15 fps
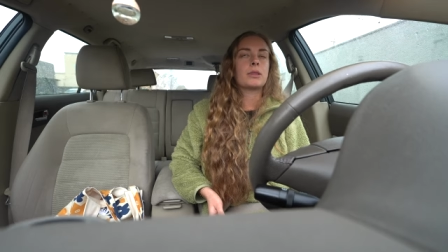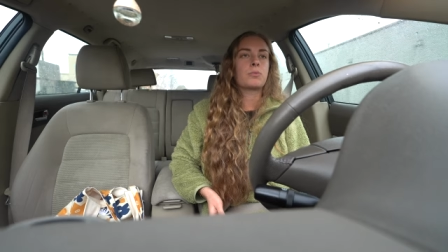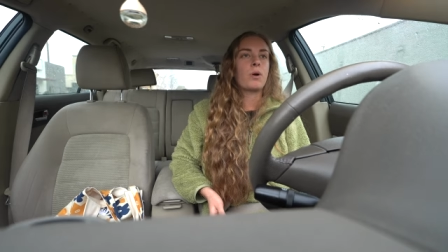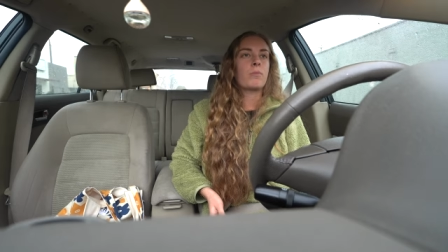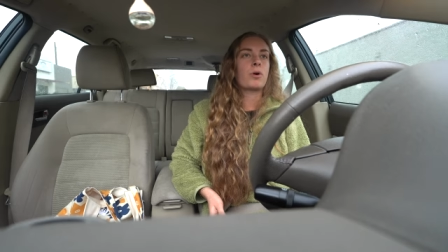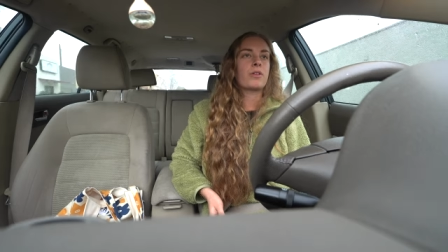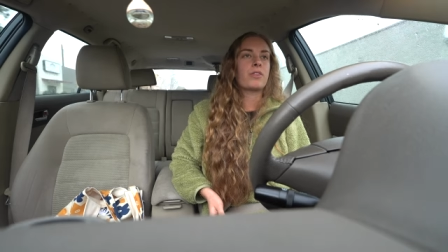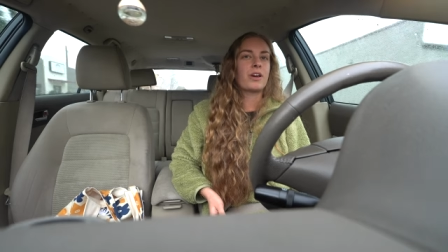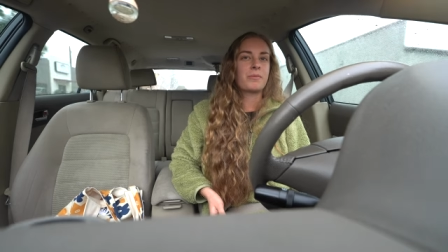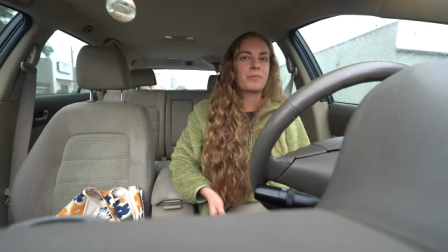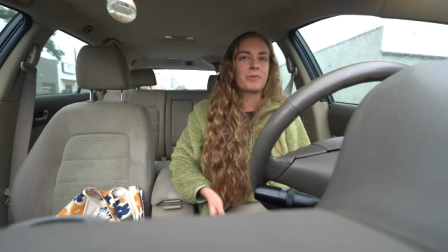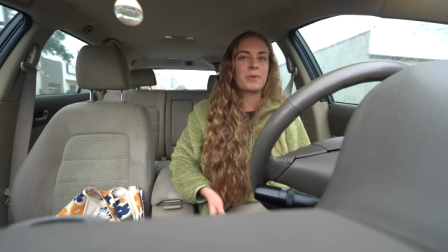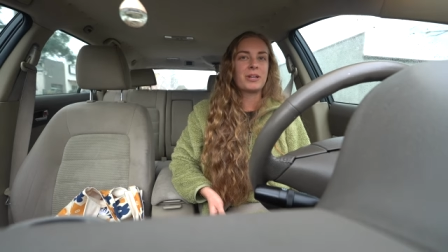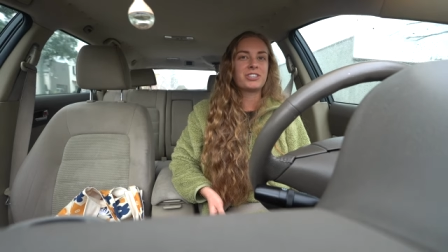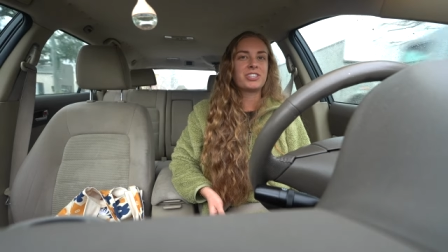one more thing I
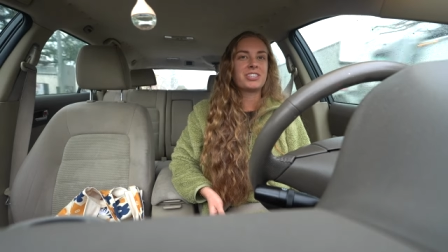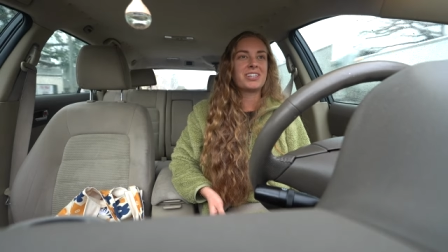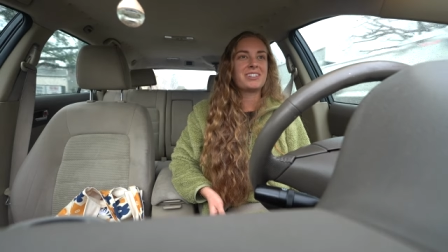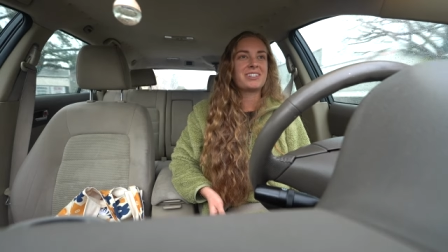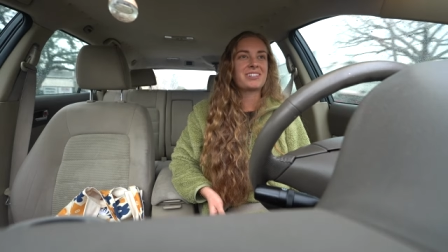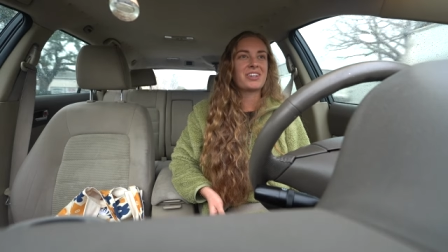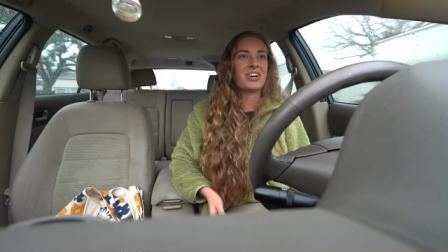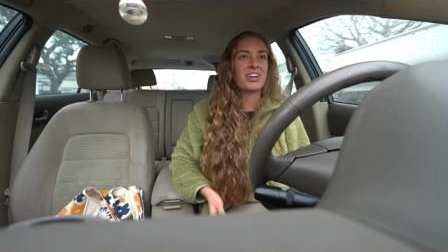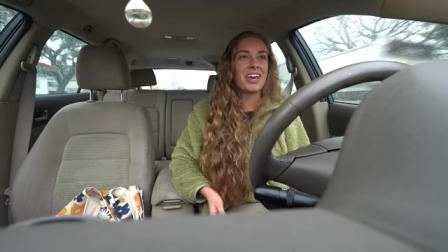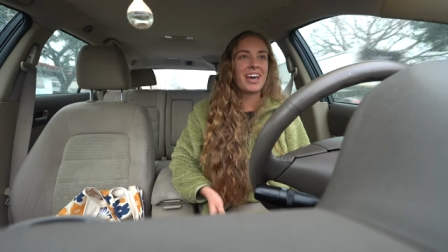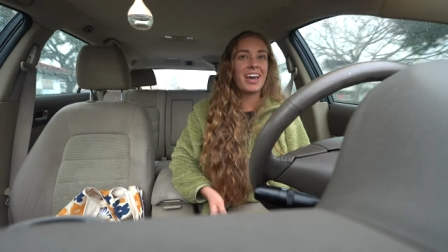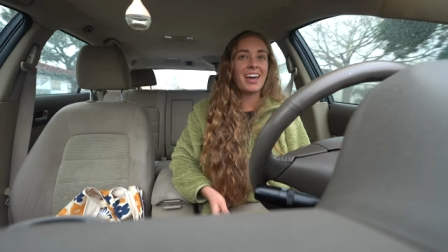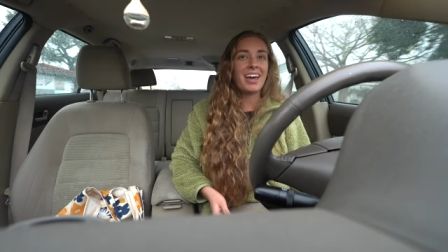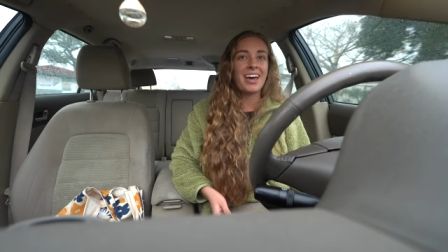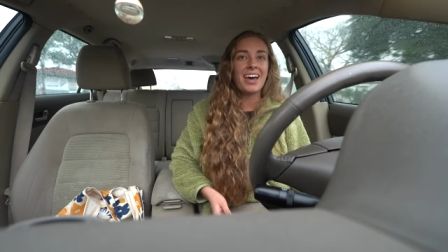want to mention is cooking.